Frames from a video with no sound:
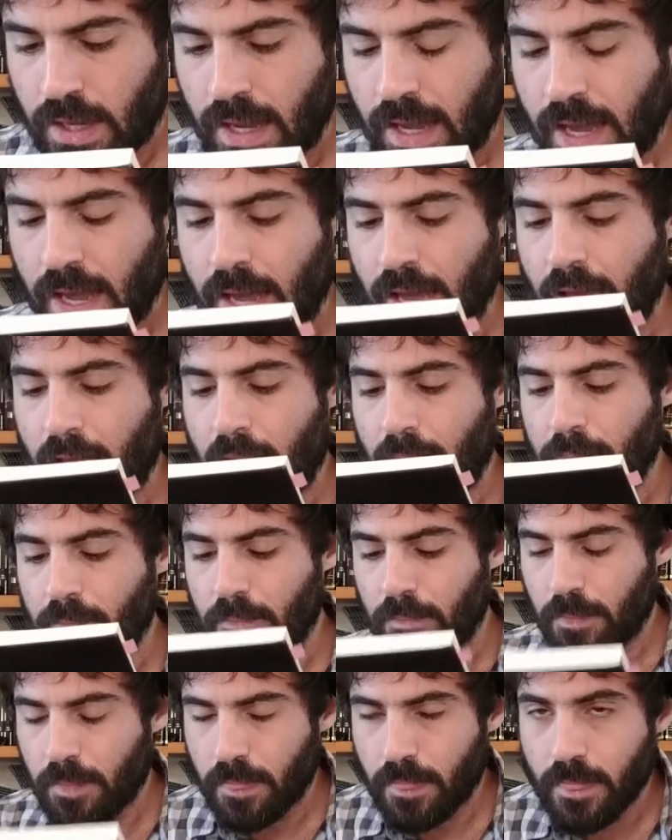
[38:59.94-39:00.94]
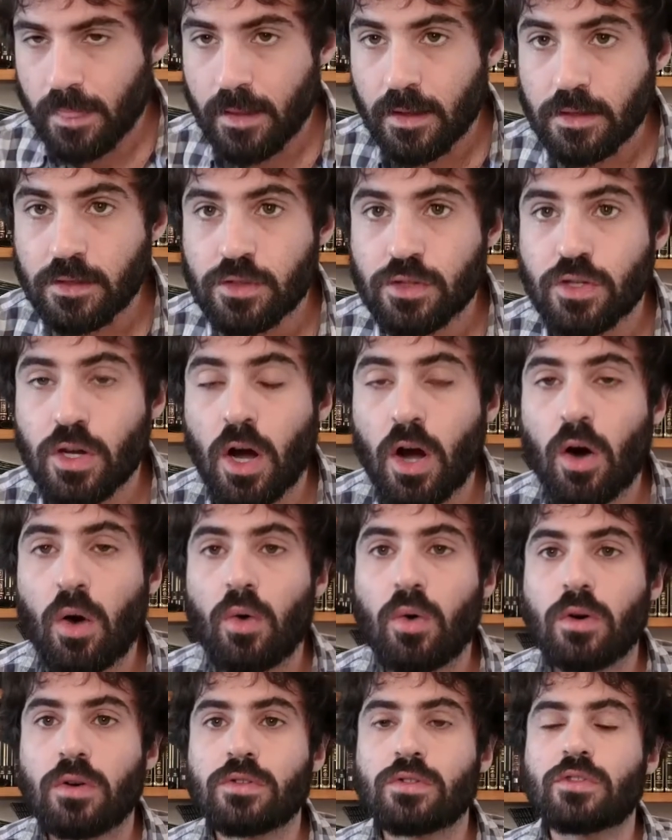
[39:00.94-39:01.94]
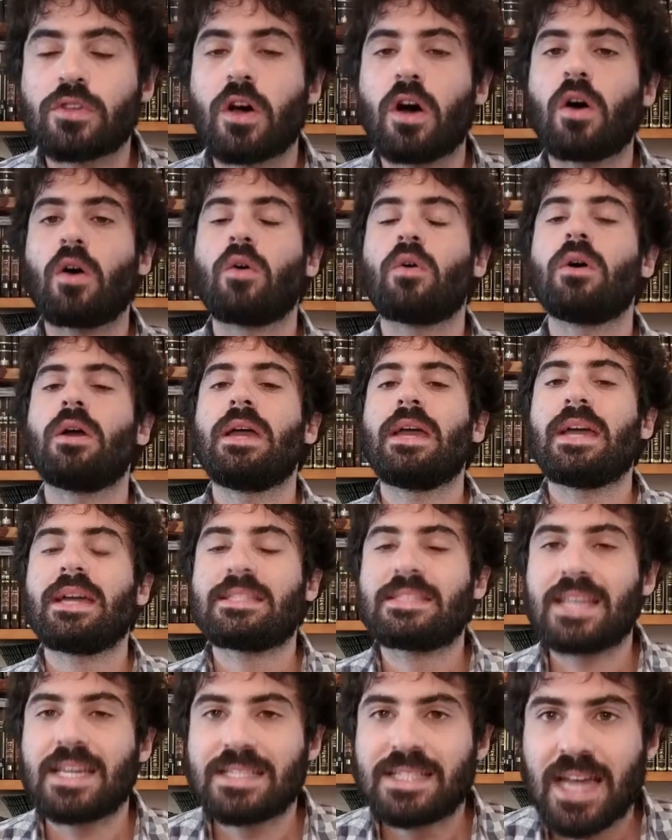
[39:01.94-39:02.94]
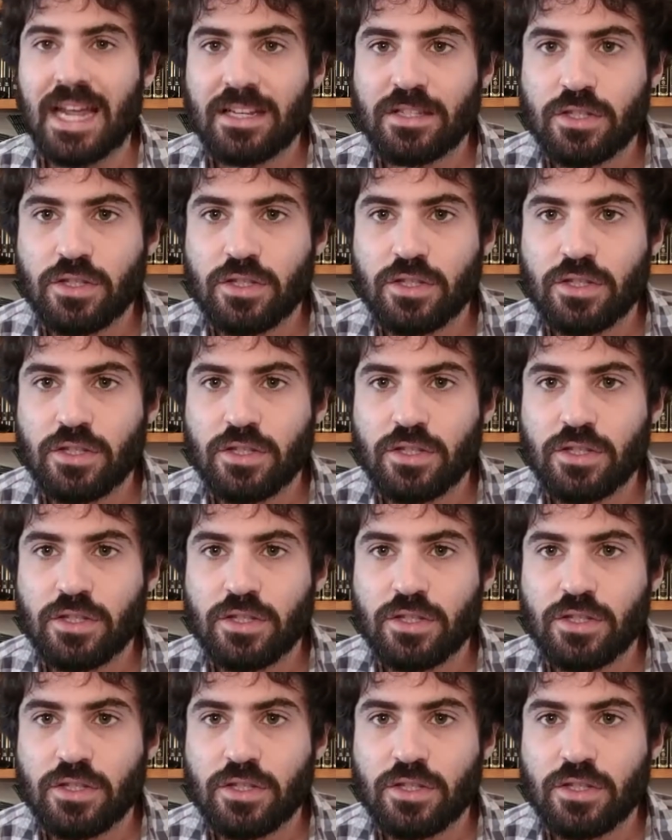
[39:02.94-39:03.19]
Um, so, so it says that